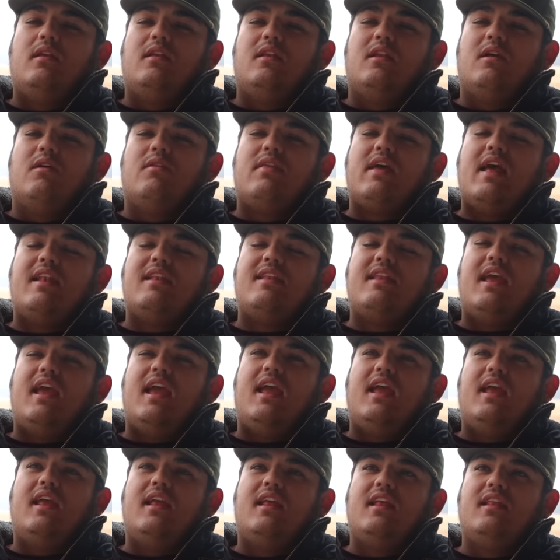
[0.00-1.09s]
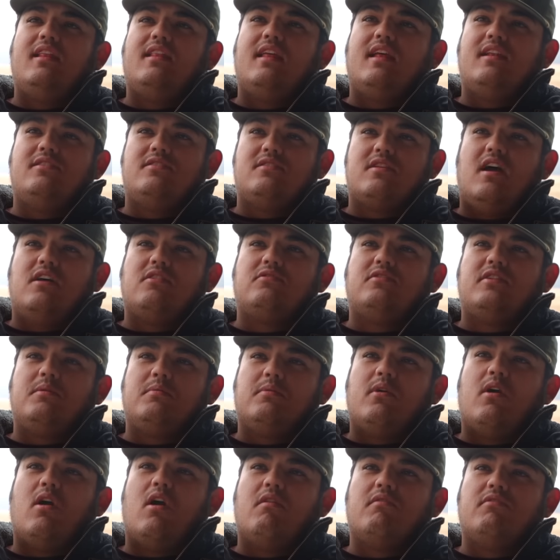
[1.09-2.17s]
You know, that day that Josh was
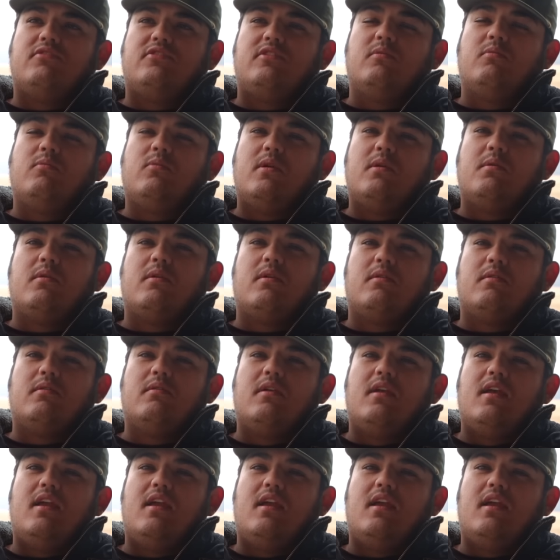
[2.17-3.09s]
able to harvest him, we were